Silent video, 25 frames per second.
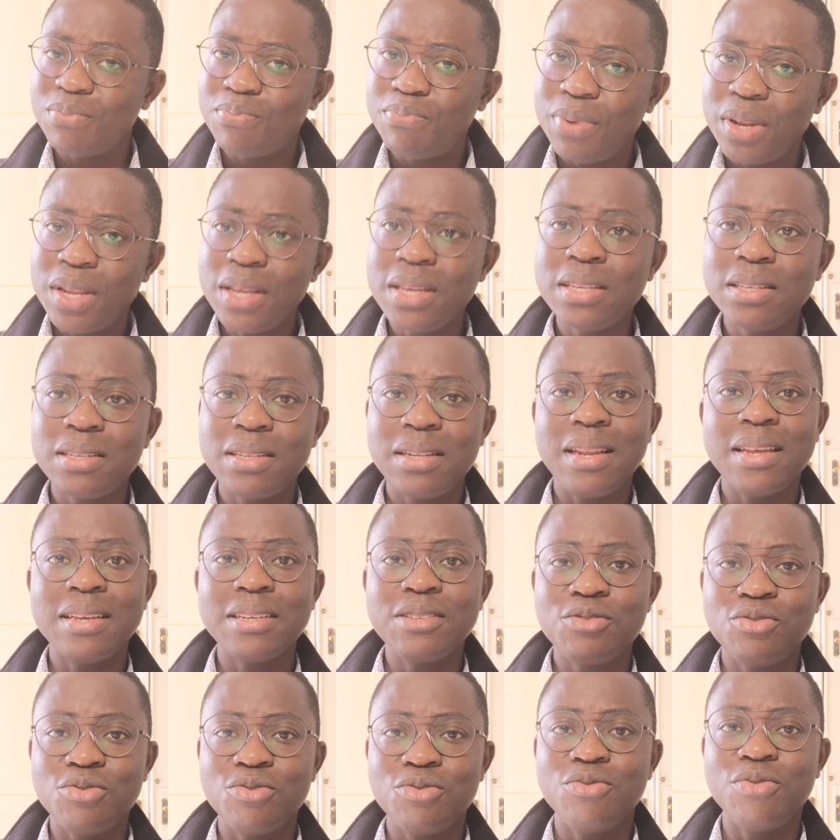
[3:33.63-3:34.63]
please,
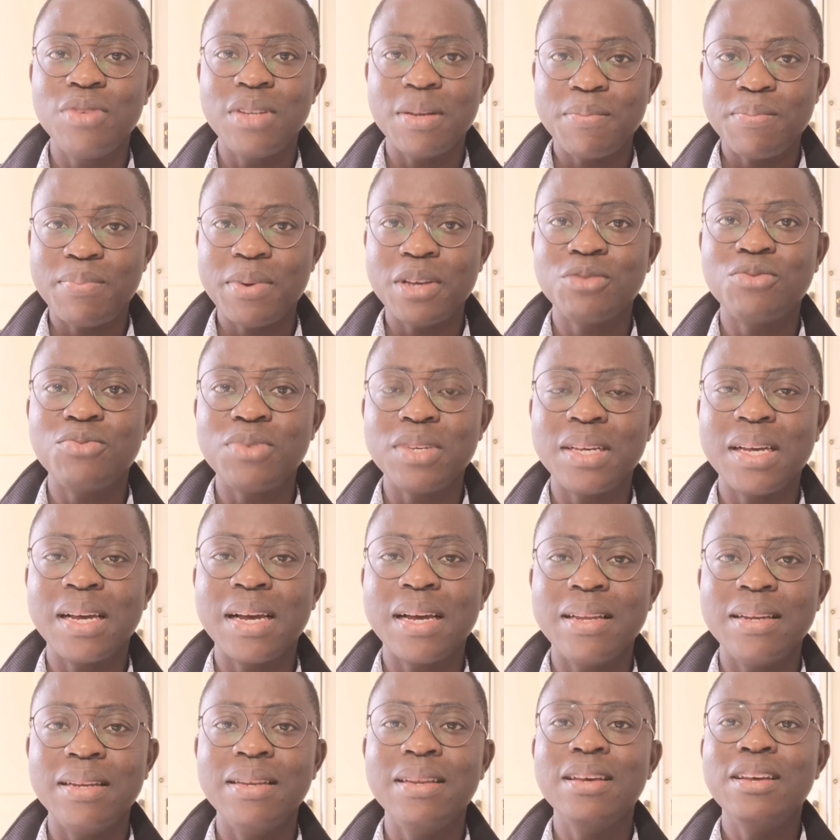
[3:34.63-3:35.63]
let's do the best we
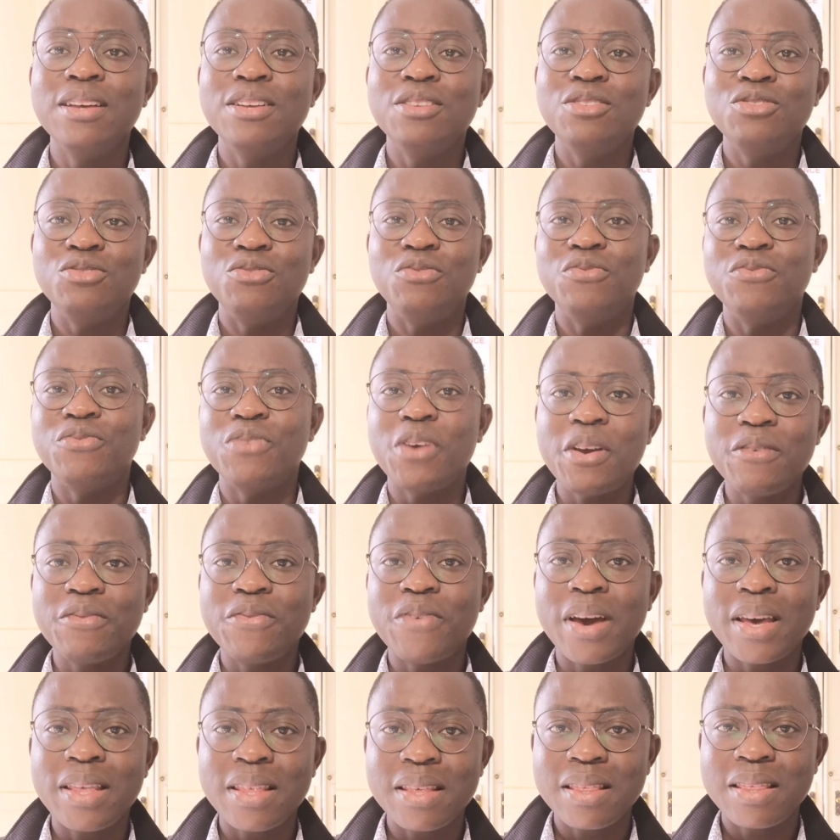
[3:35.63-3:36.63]
can to
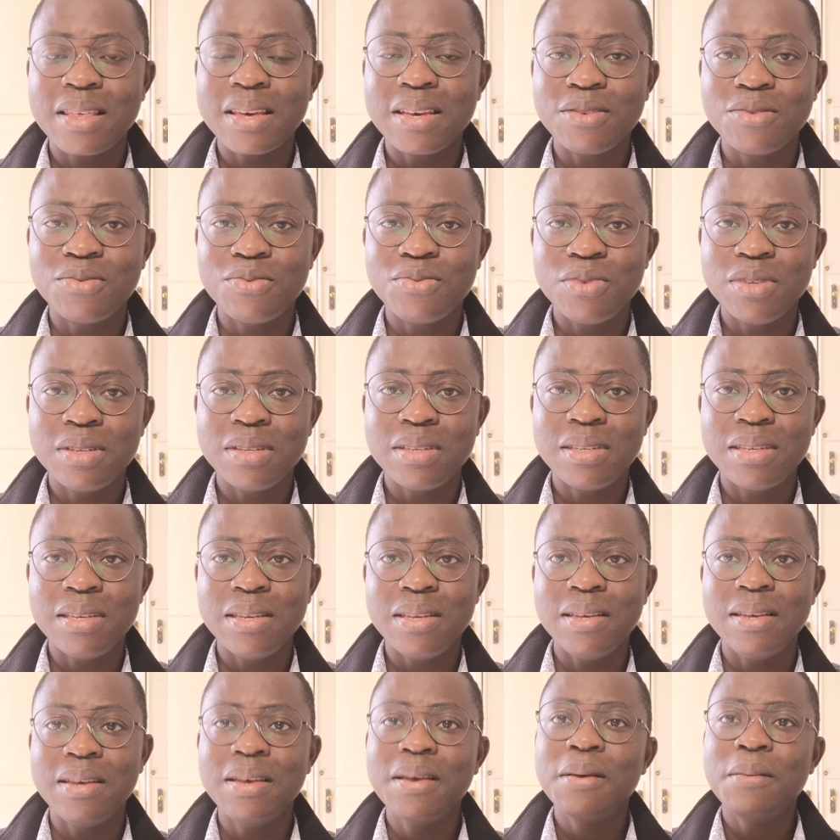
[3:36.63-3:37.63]
verify the things we
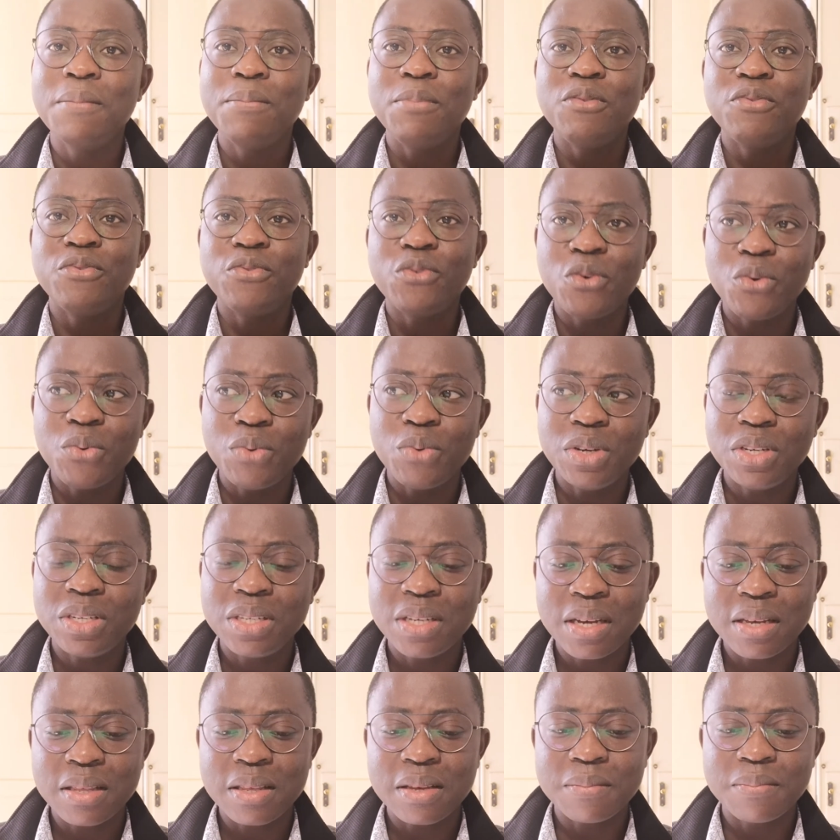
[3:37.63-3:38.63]
see before we
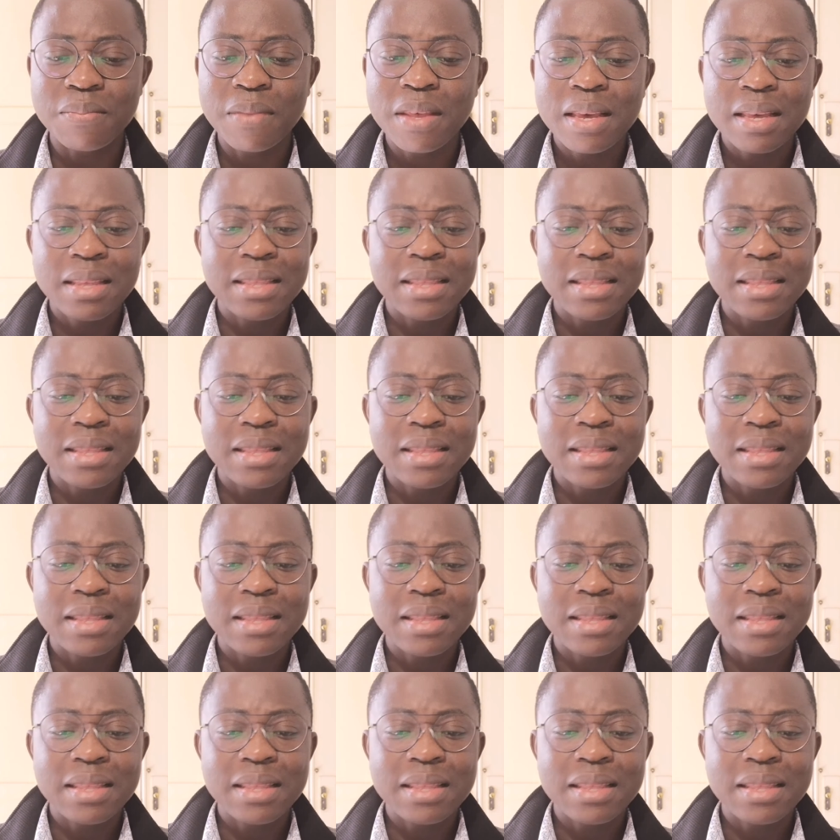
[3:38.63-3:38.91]
share them.